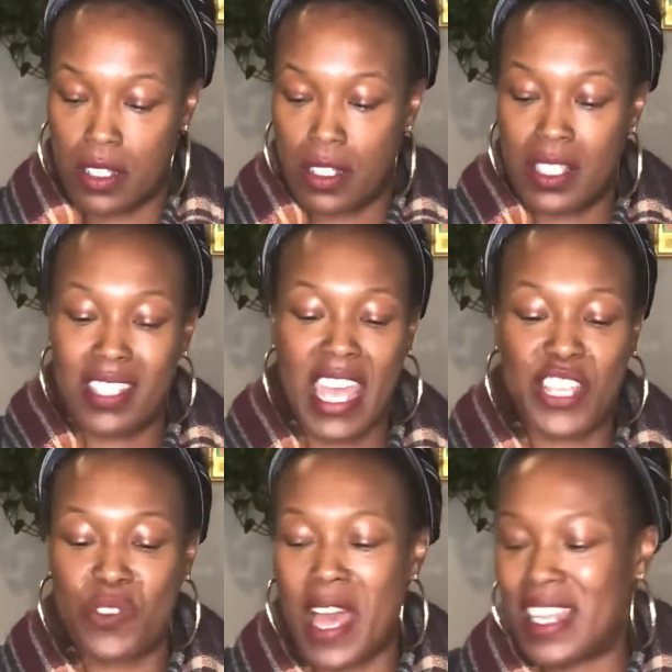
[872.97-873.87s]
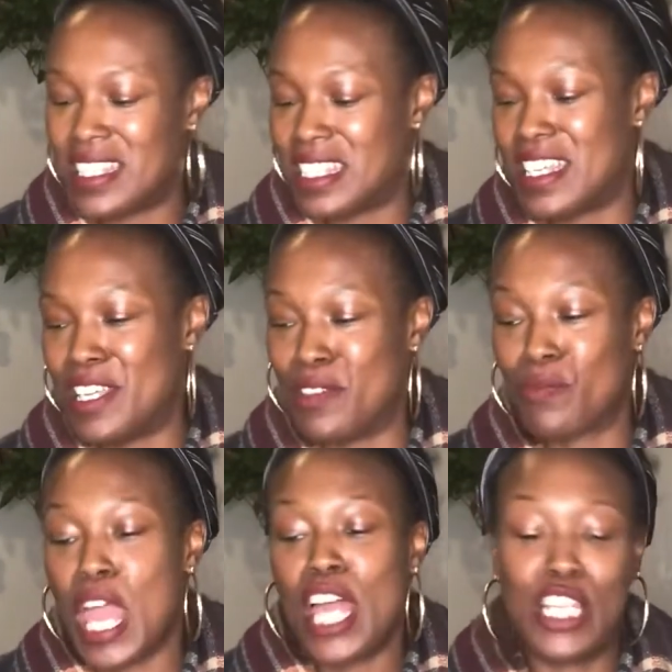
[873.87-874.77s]
Sexuality.
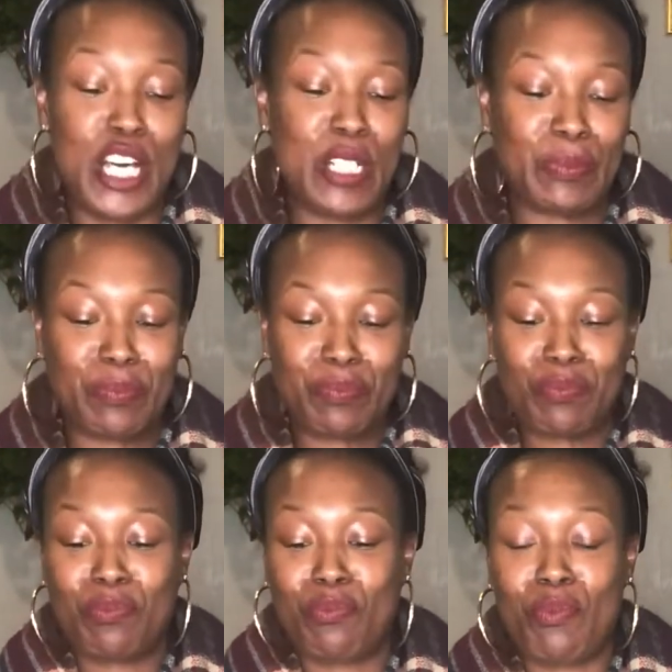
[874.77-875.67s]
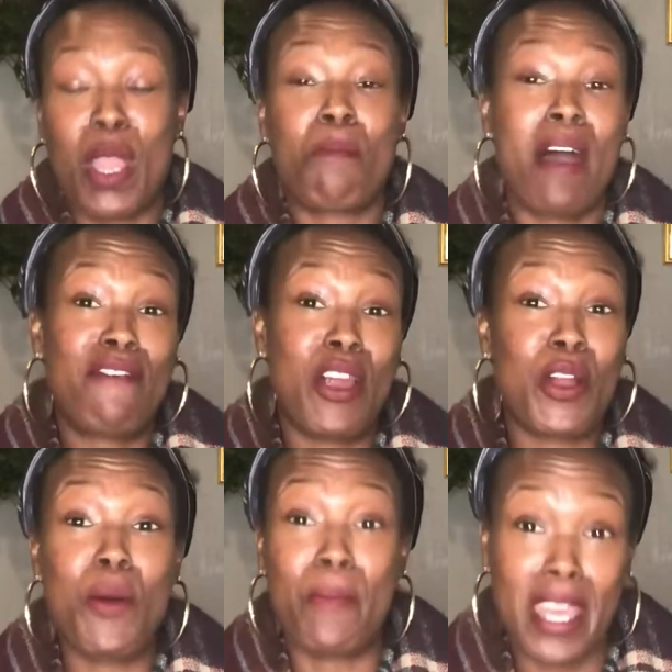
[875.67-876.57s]
Look, my
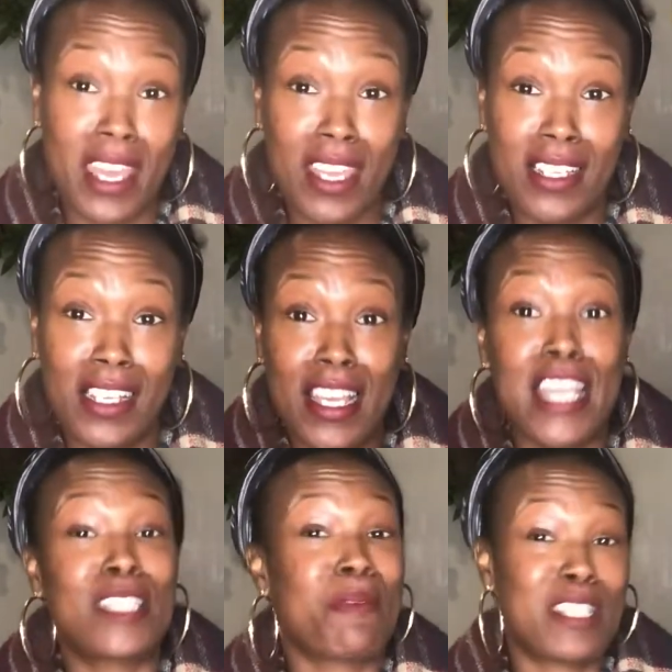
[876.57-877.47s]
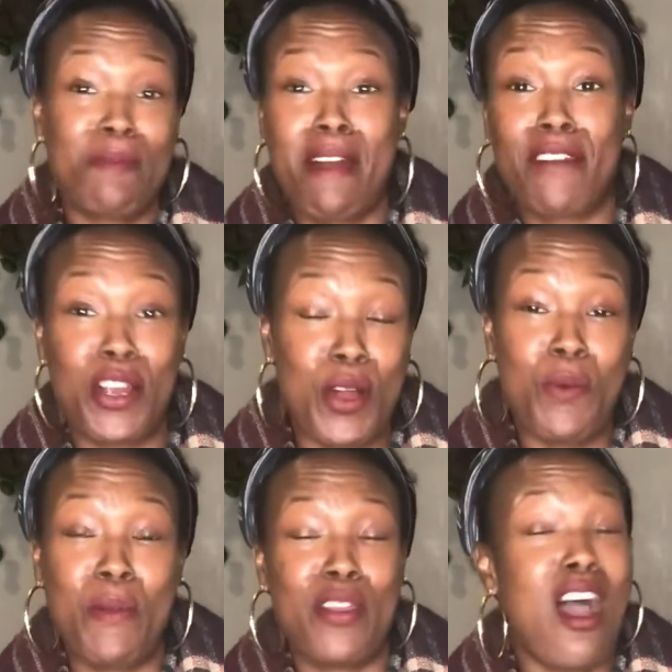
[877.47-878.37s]
Virgo men, especially my Virgo
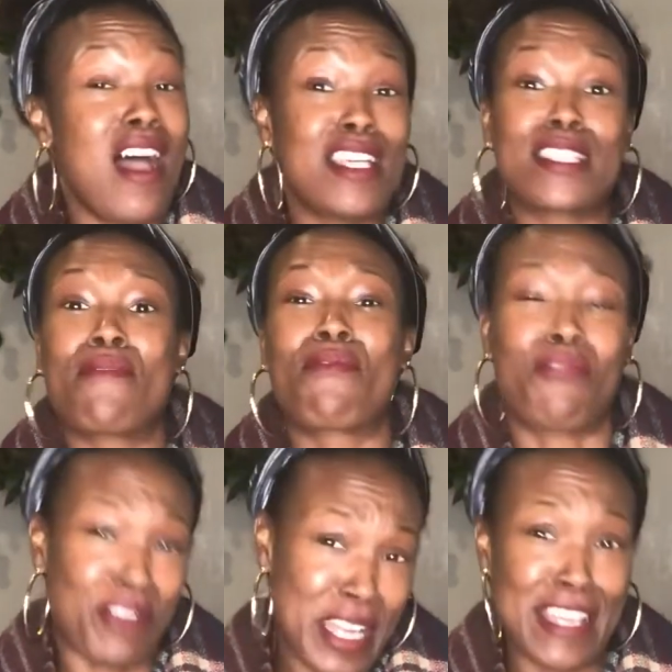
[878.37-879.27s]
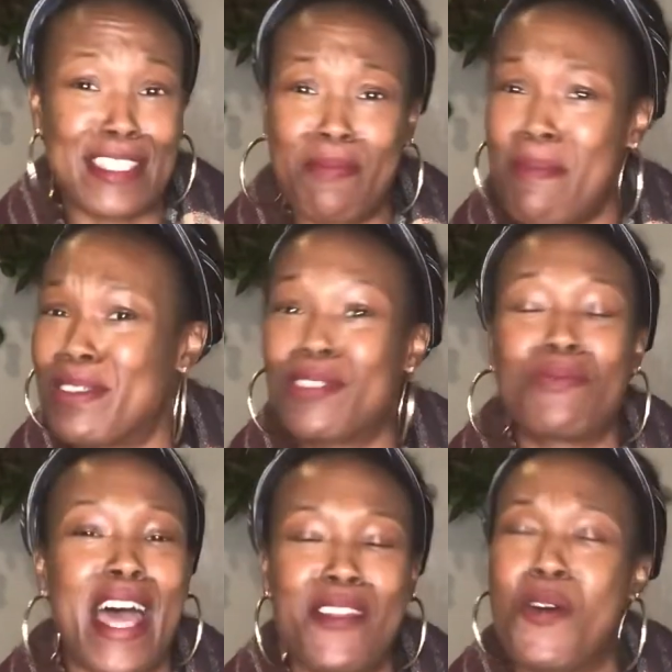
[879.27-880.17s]
women, y'all is some freaks. People do
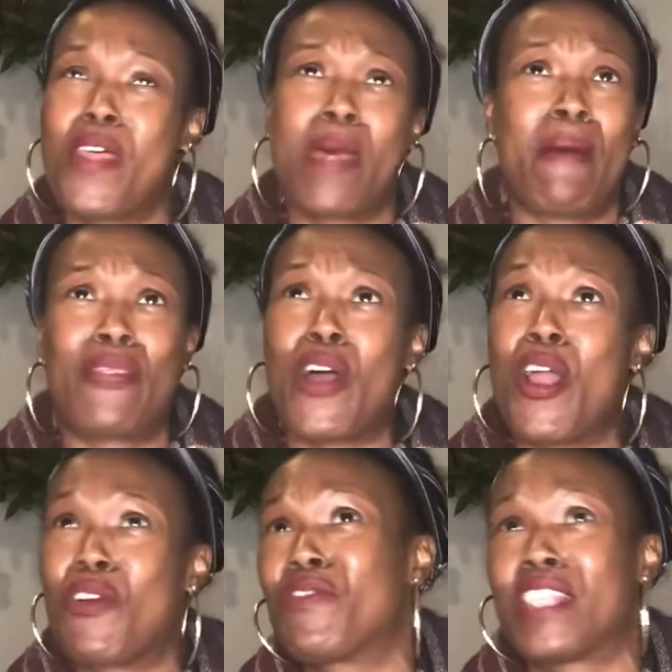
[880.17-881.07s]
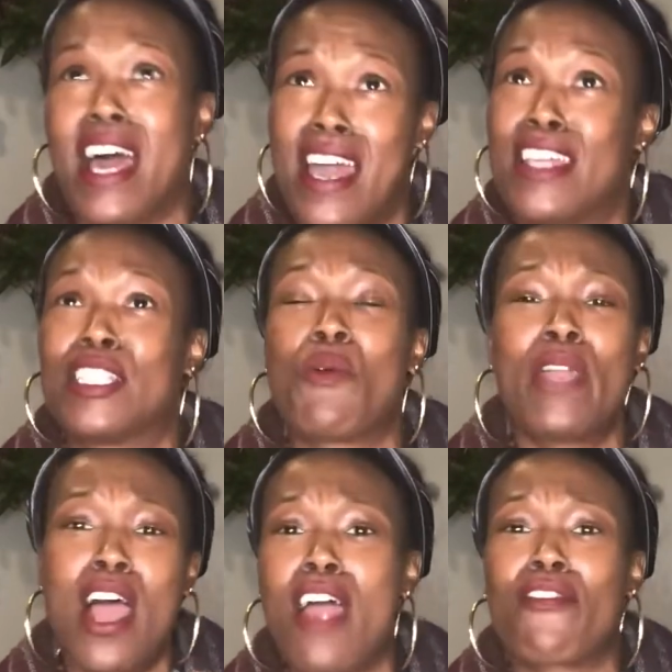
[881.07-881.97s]
not know that about the earth signs. We
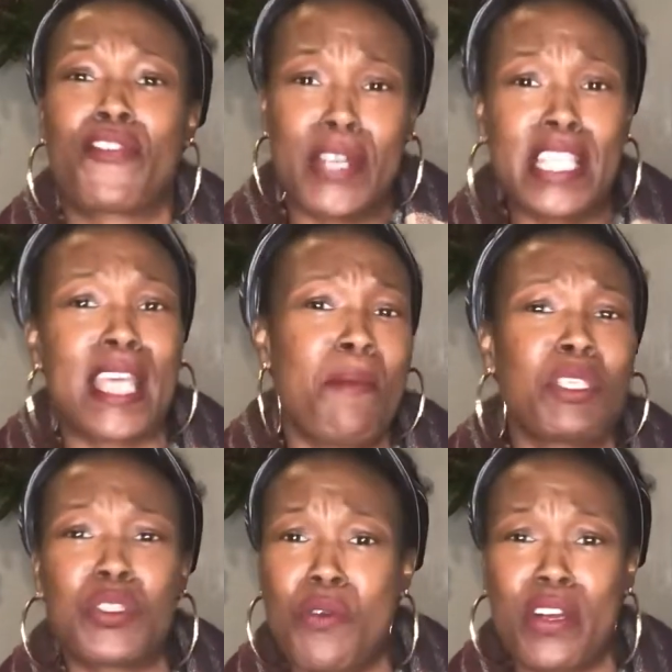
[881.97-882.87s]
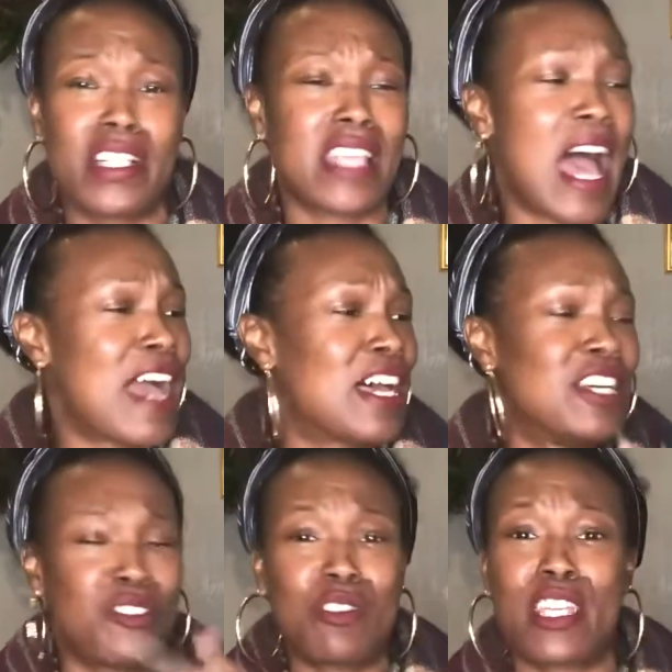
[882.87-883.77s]
are freaks. I'm a Taurus. I
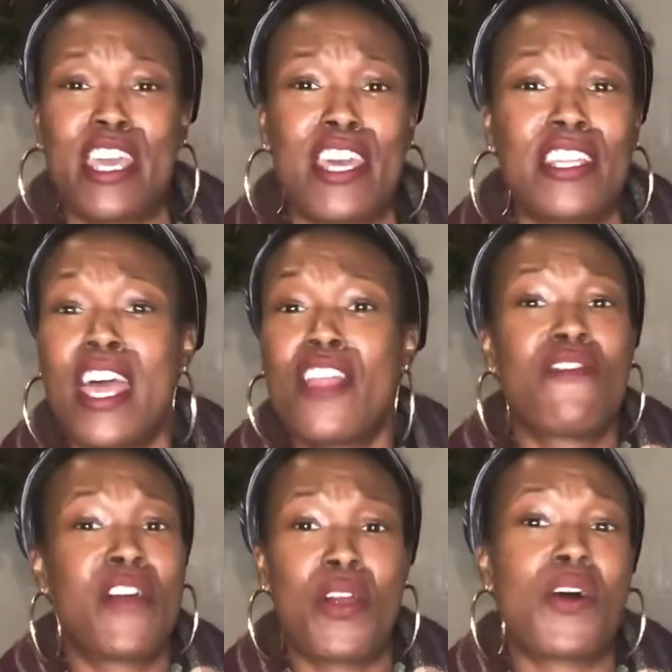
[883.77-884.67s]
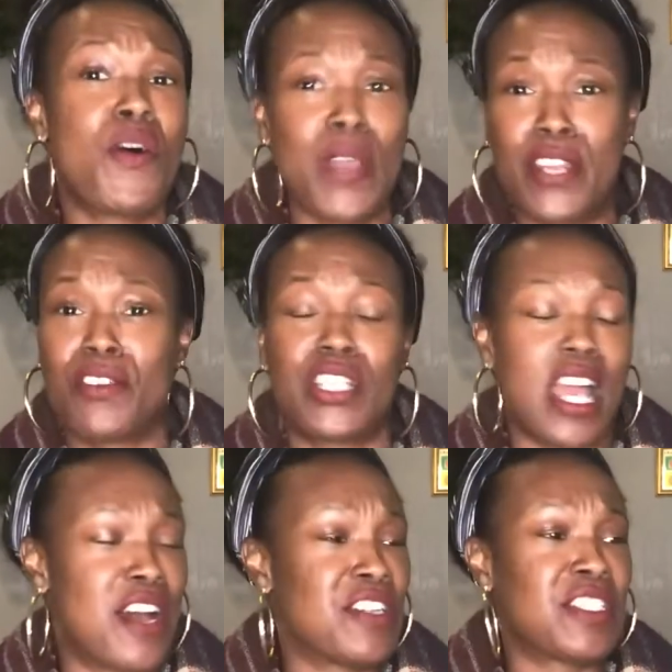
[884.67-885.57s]
understand the Virgo energy. I
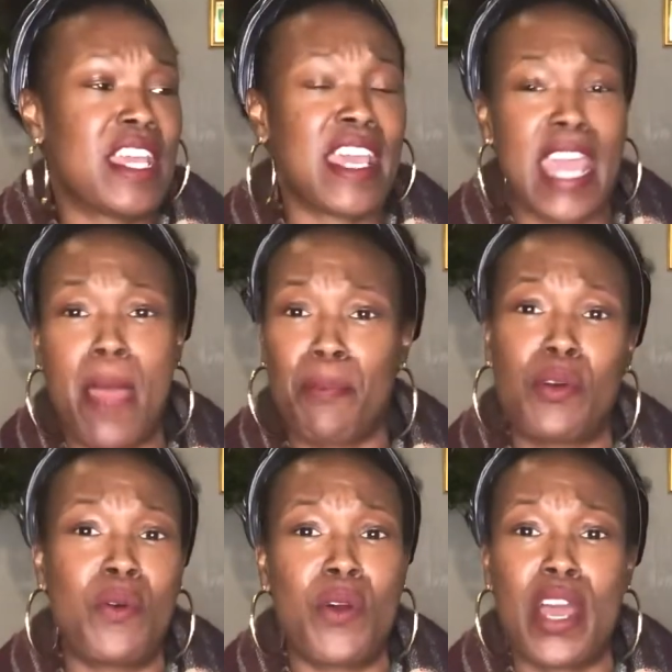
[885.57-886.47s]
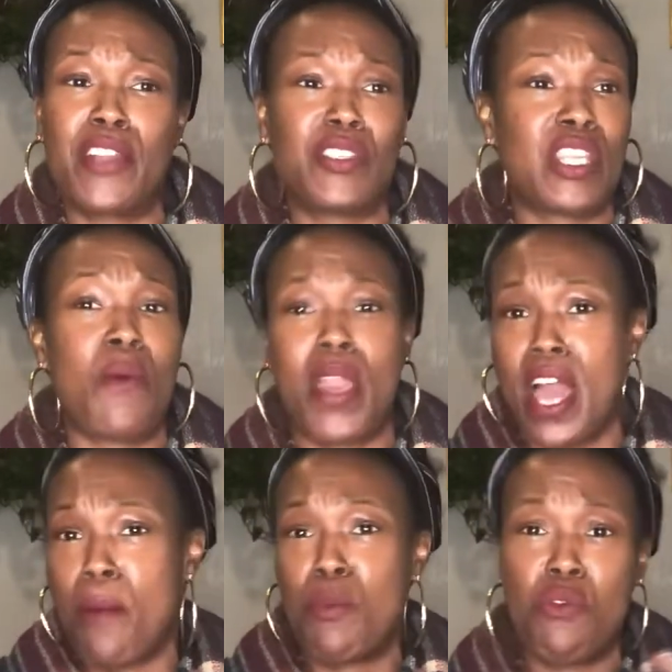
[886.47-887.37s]
understand Capricorn. I understand why
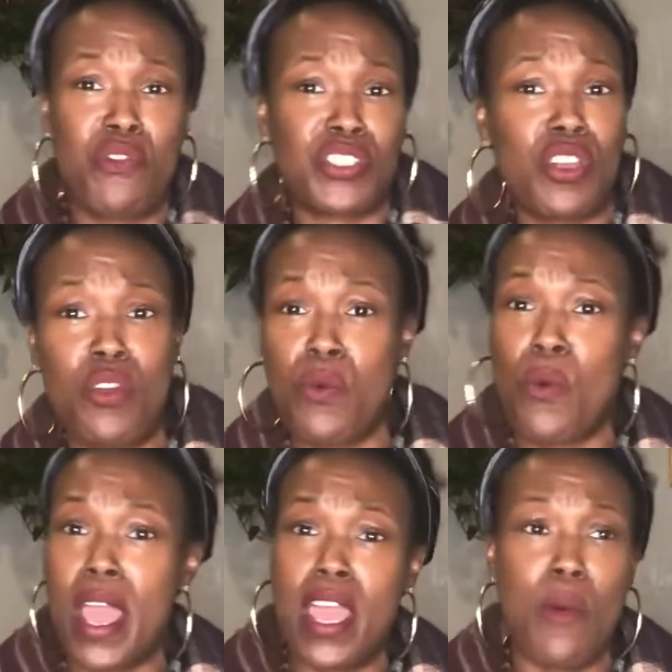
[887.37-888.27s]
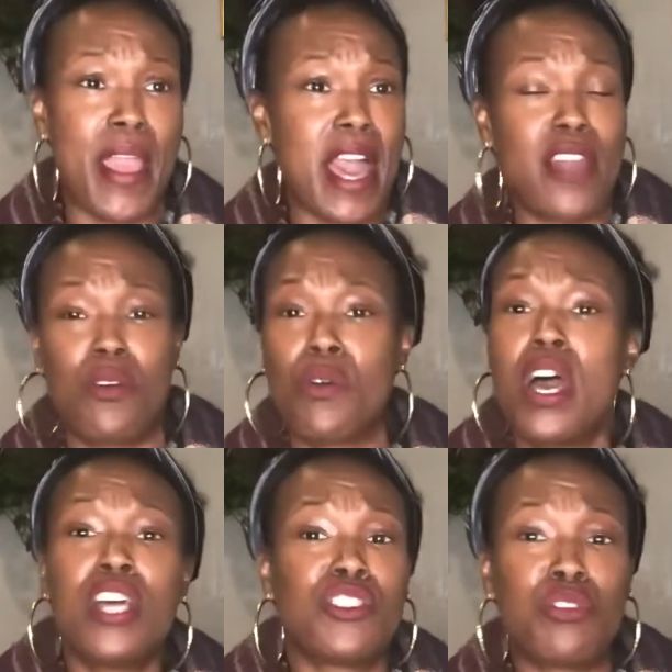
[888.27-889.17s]
y'all move a certain way, why y'all don't
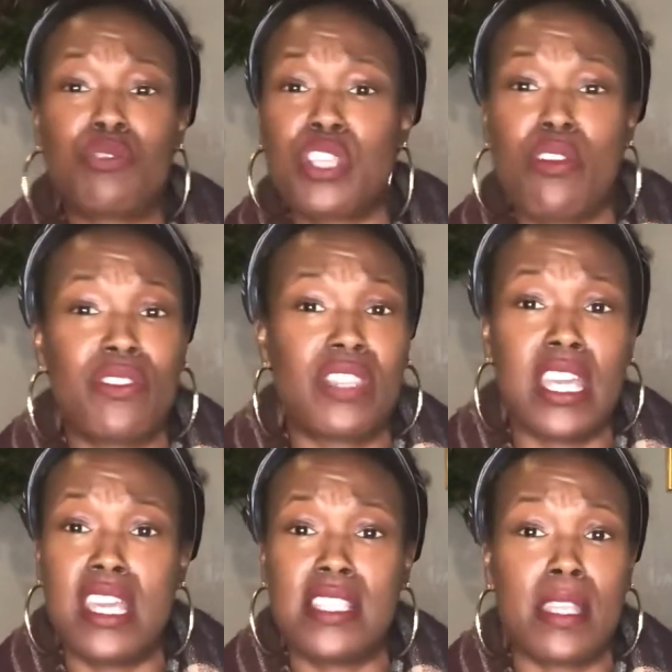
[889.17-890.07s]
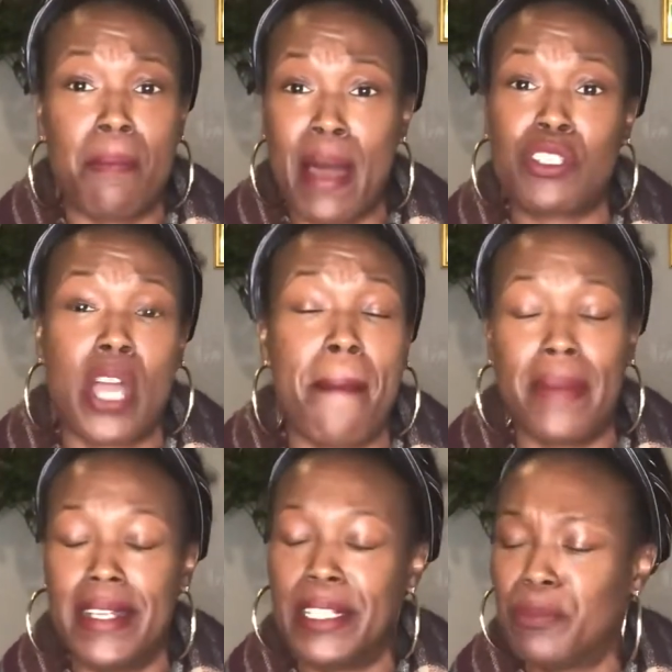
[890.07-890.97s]
do certain things and about y'all
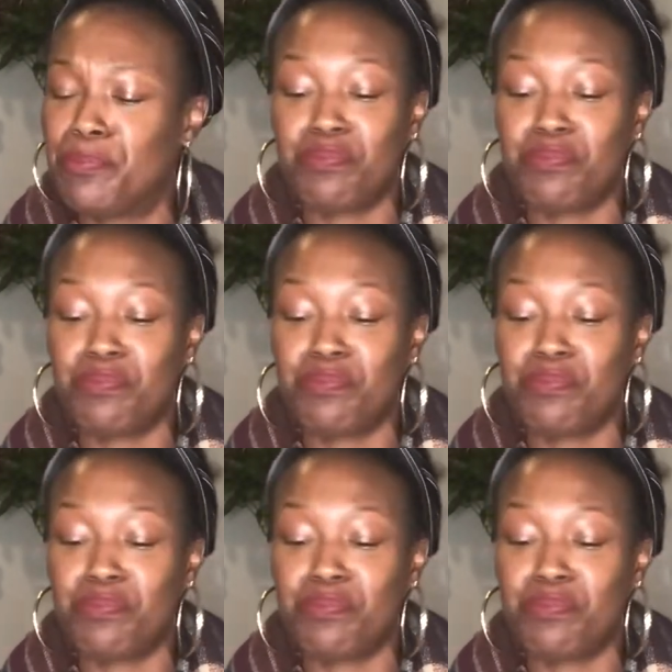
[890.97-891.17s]
money.